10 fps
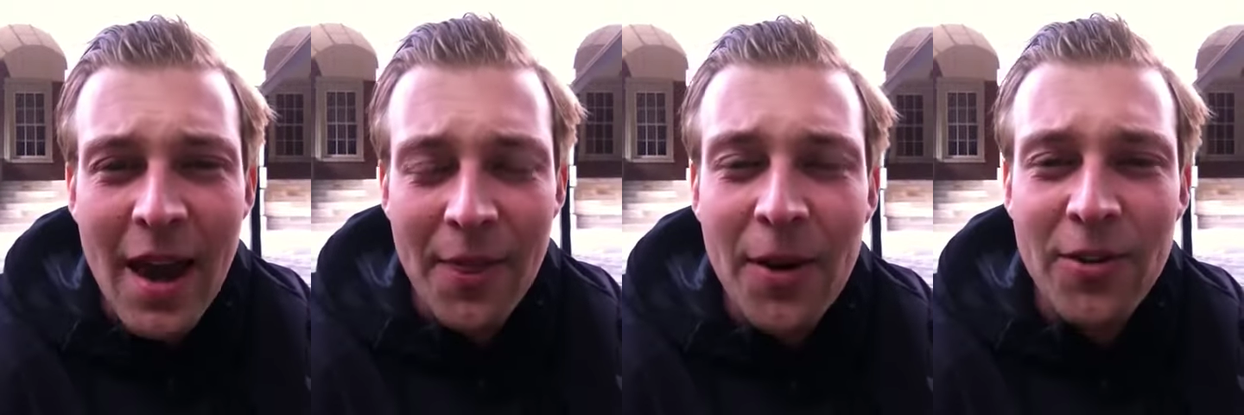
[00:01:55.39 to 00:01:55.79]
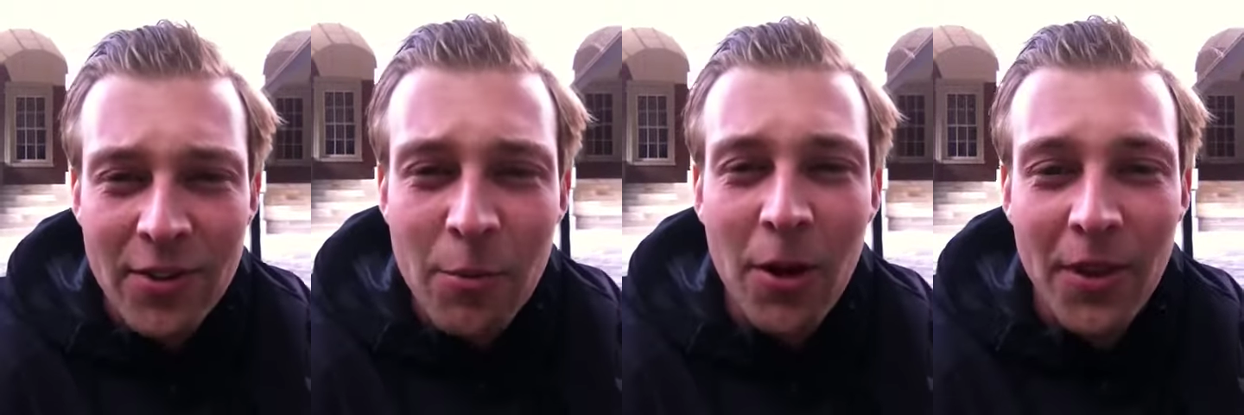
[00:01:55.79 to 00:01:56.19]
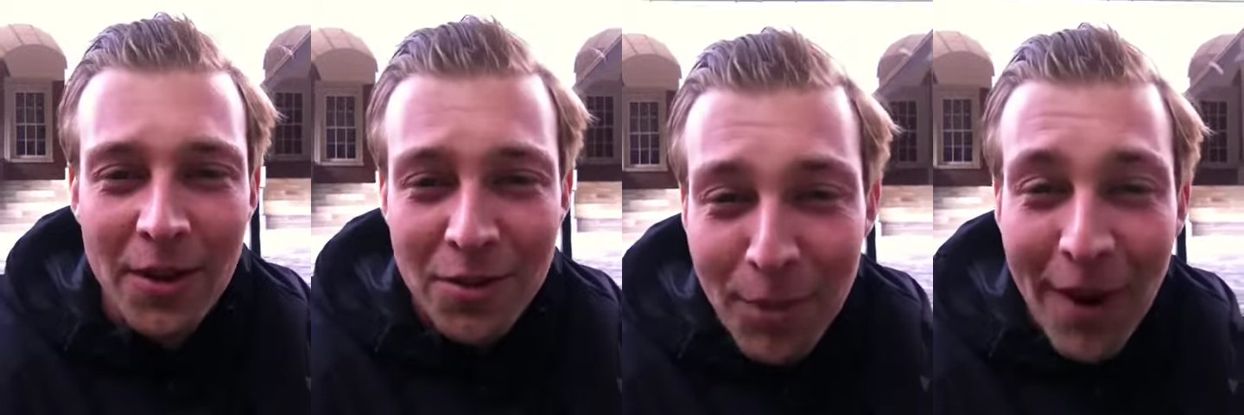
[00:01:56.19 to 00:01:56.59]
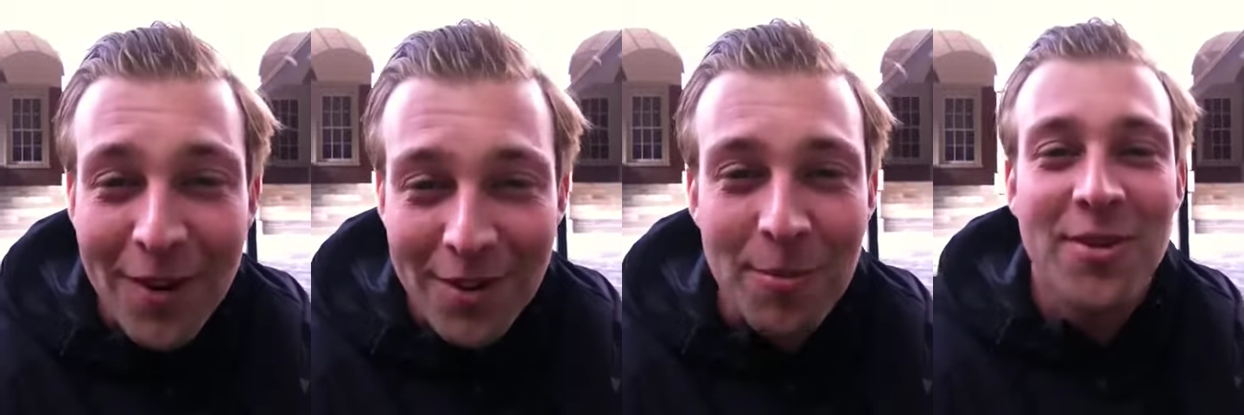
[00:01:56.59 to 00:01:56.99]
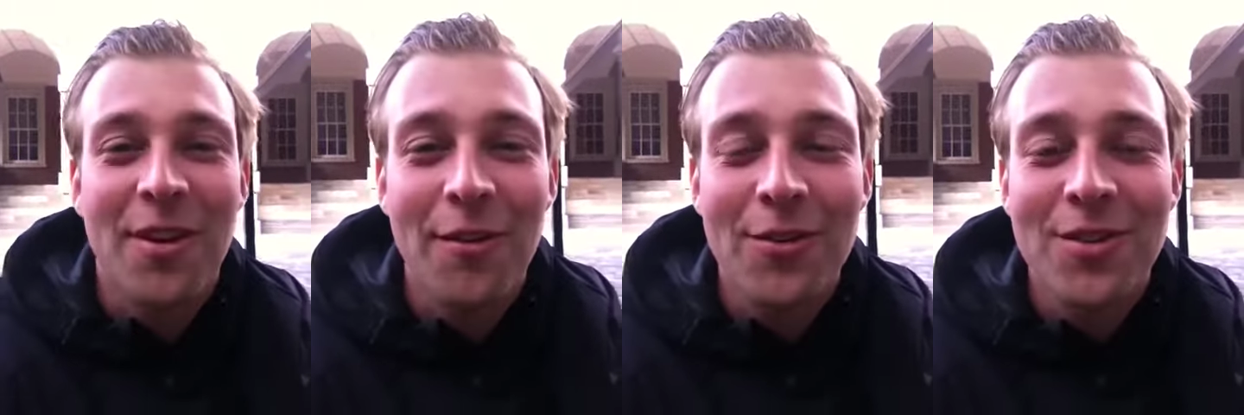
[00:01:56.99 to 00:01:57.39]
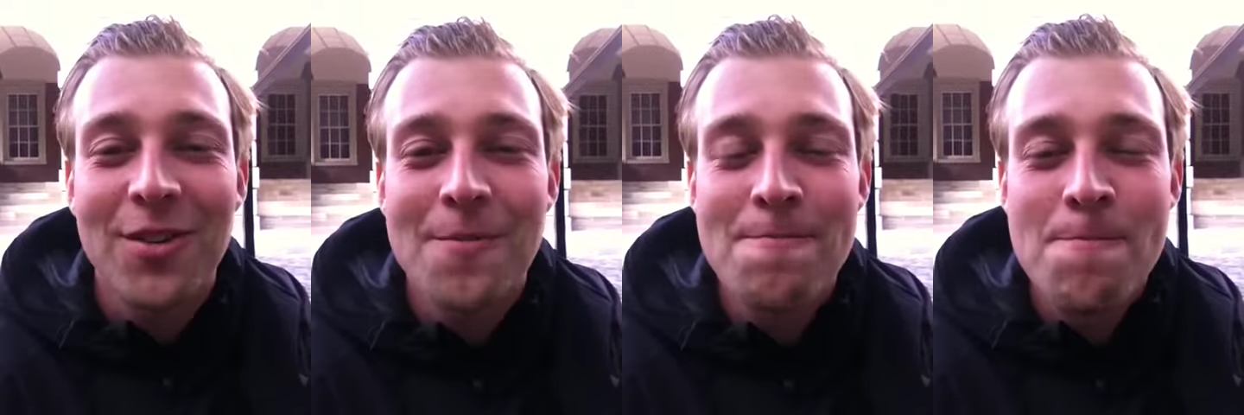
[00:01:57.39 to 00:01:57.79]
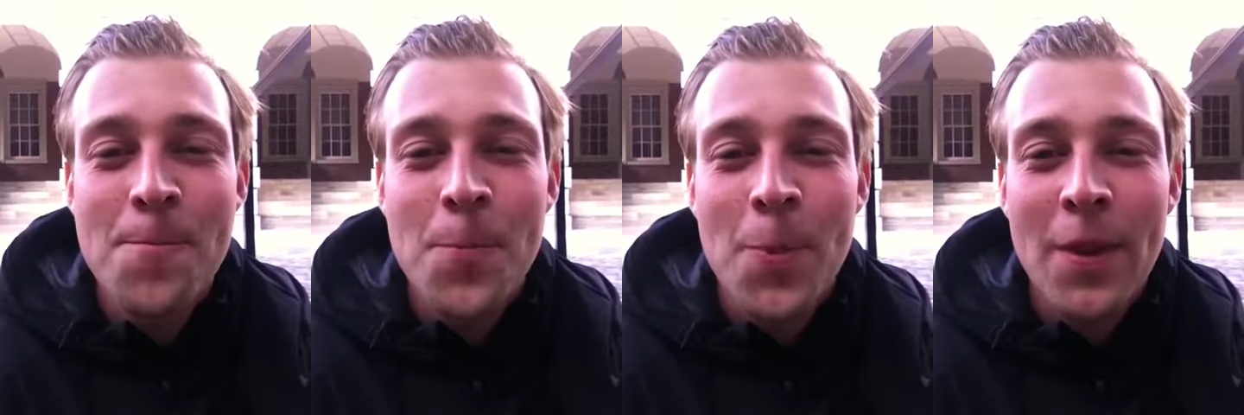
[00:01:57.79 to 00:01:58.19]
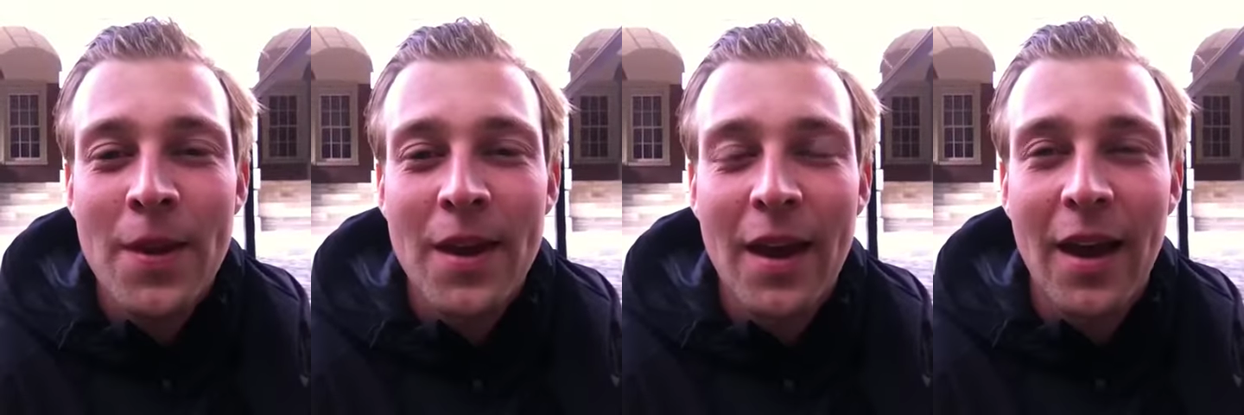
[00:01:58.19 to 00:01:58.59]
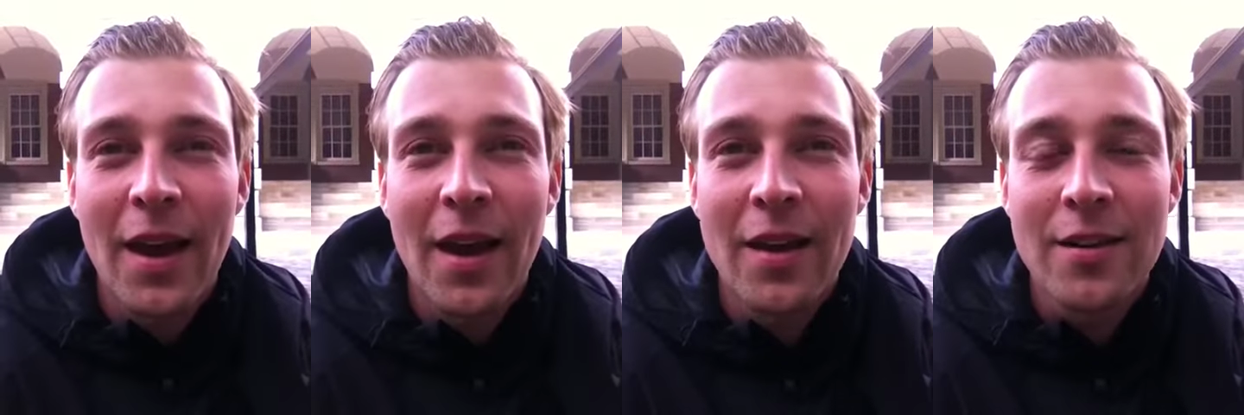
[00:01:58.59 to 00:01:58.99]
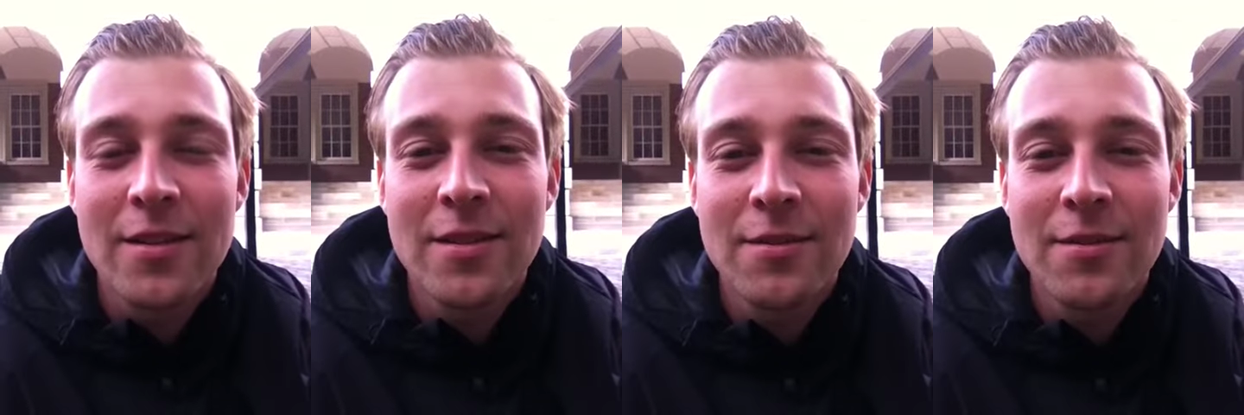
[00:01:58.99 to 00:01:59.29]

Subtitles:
and they are someone that inspires themselves. And